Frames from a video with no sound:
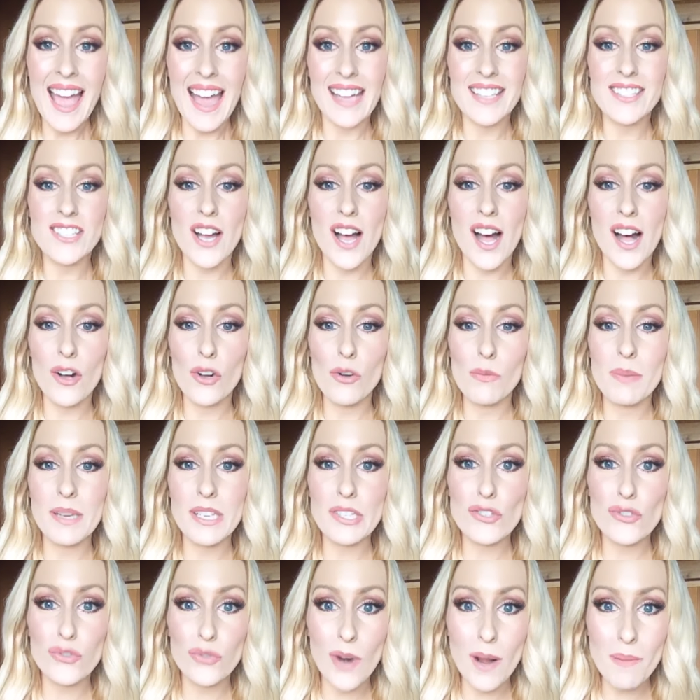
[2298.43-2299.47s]
And I'll be
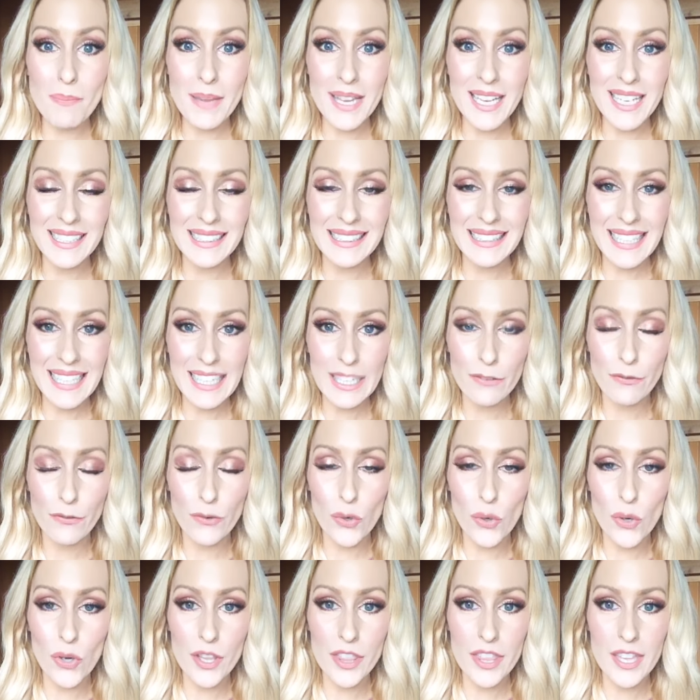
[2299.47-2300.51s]
dropping a link
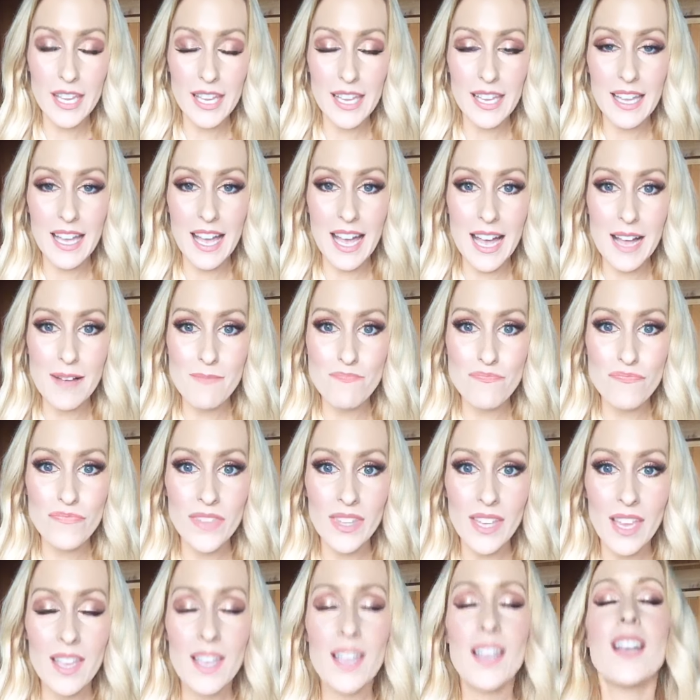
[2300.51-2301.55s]
for the um,
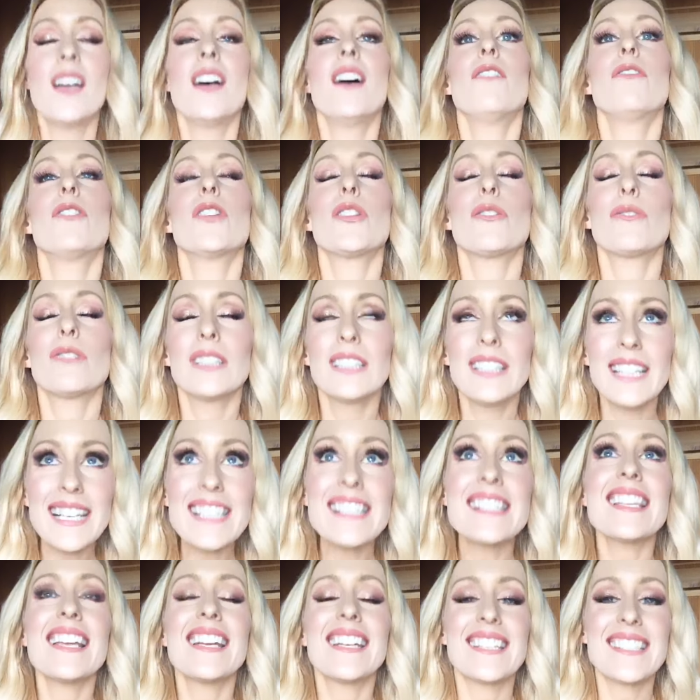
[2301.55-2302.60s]
for the
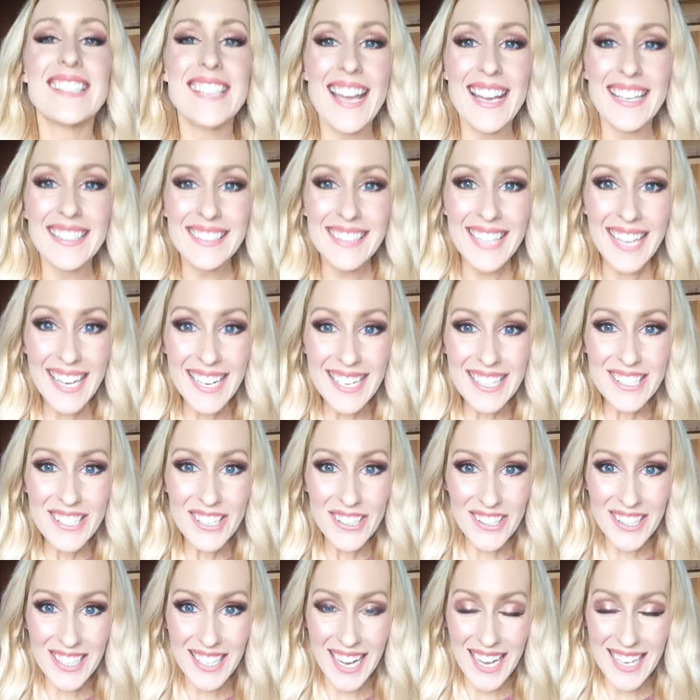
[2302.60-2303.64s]
release letter technique so
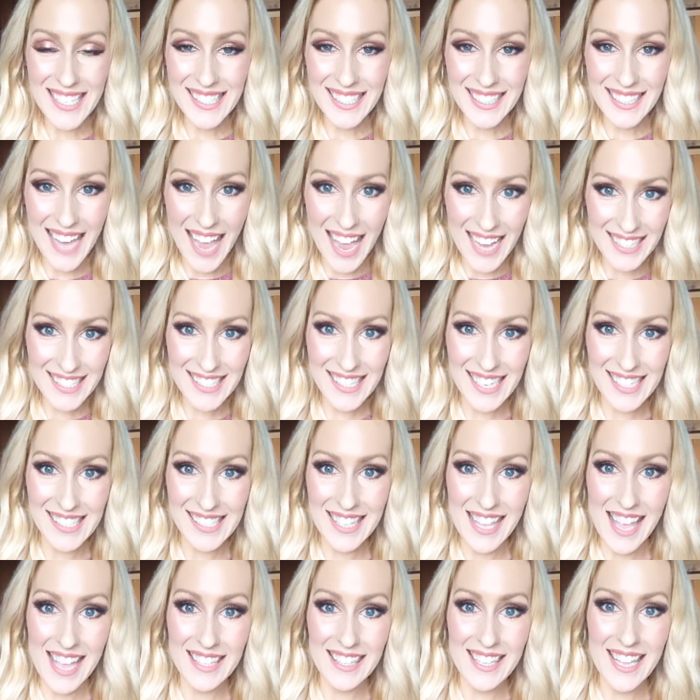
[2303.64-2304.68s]
you guys can access
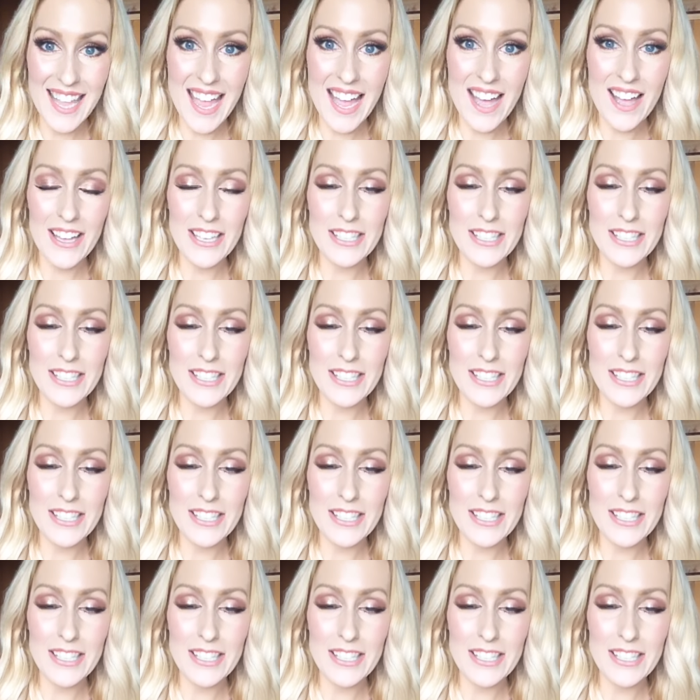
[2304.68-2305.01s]
that now.